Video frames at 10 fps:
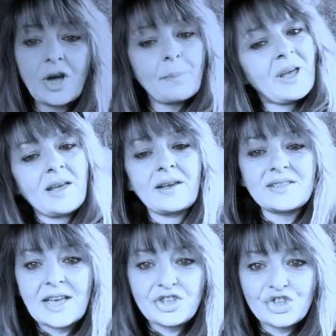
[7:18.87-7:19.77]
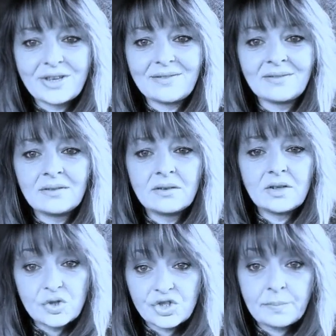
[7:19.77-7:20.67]
you're not paying attention.
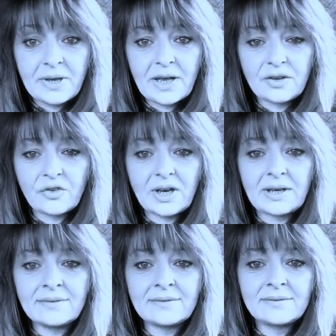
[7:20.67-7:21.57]
You should be angry.